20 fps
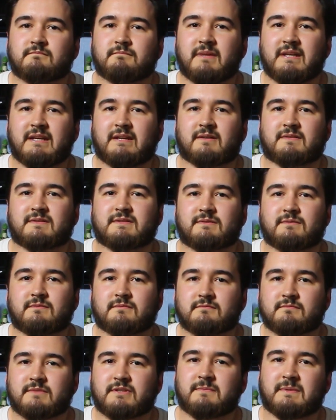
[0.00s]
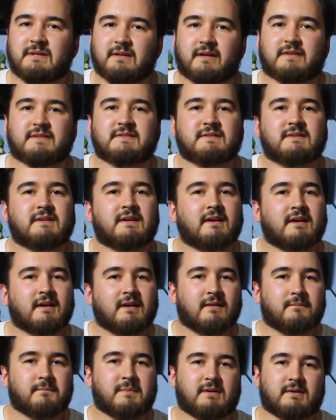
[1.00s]
mini console, which would be nice,
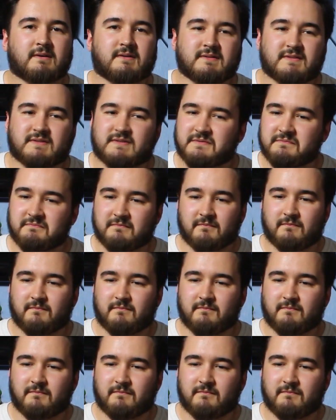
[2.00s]
because